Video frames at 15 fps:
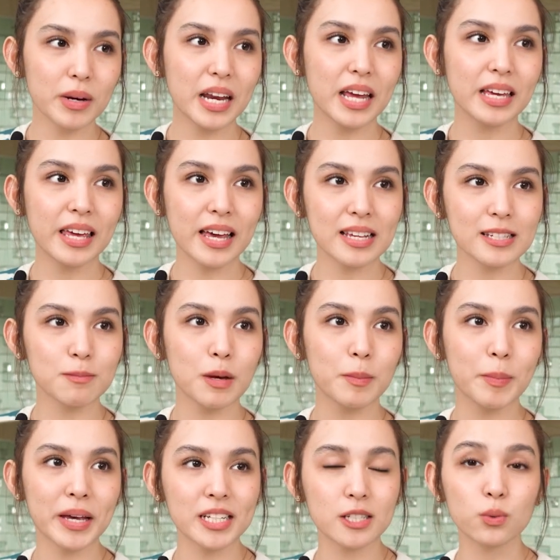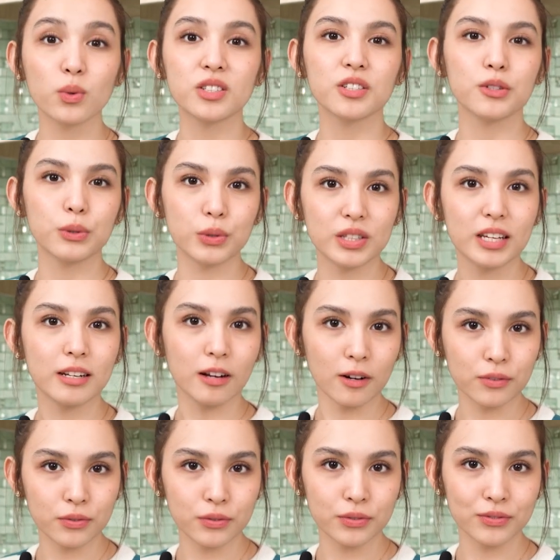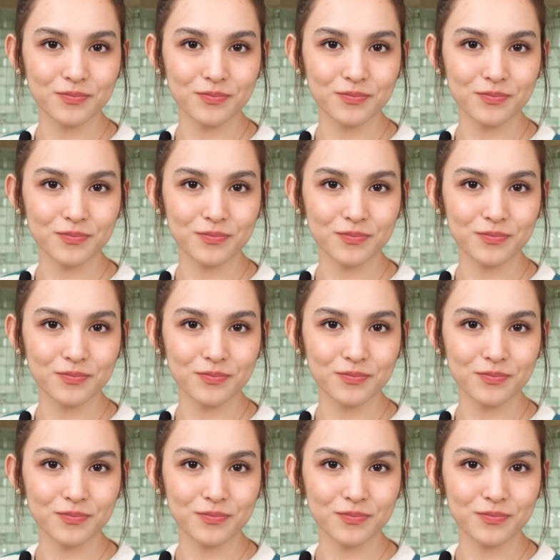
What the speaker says: but I guess my best wasn't good enough.